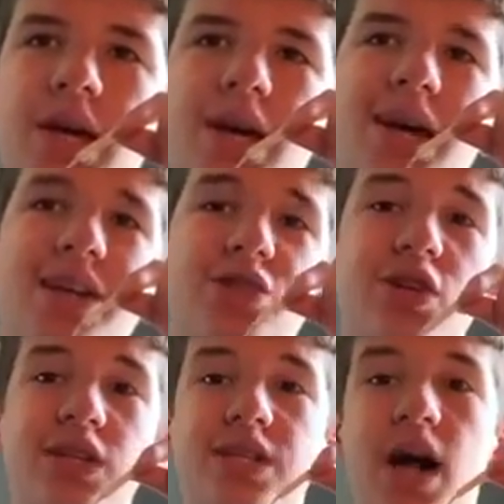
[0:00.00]
and he's
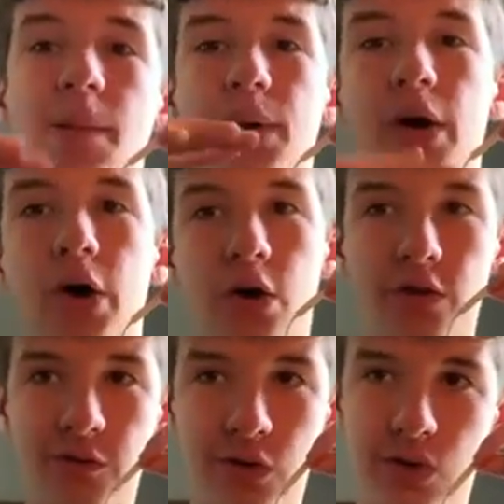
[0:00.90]
trying to stop all
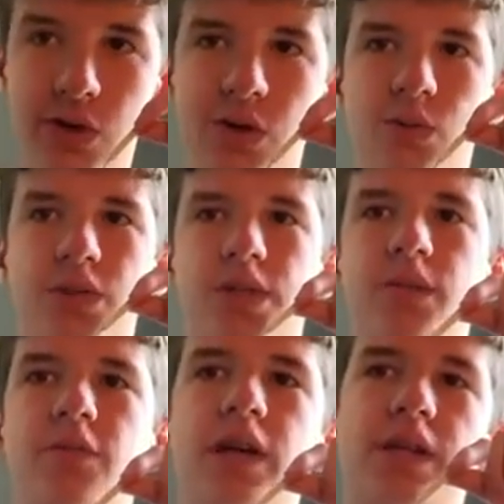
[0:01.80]
of it, with
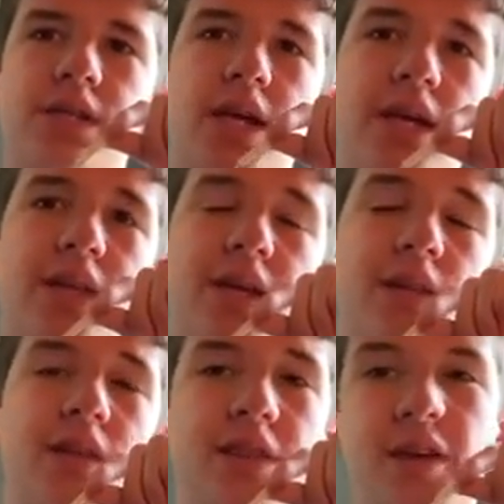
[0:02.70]
Slim finally saying in the
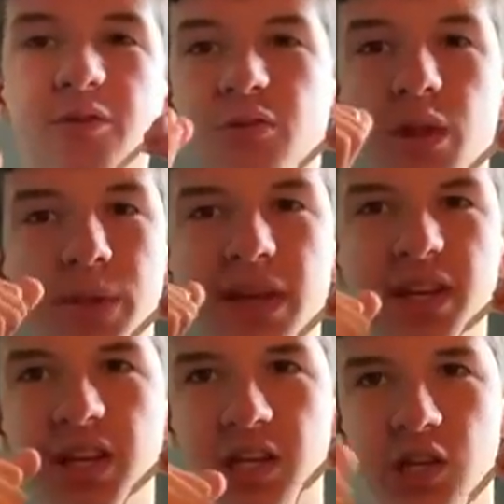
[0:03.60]
end that they flipping
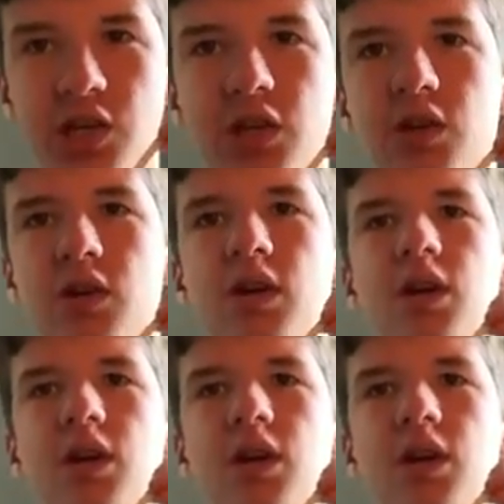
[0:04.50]
need each other,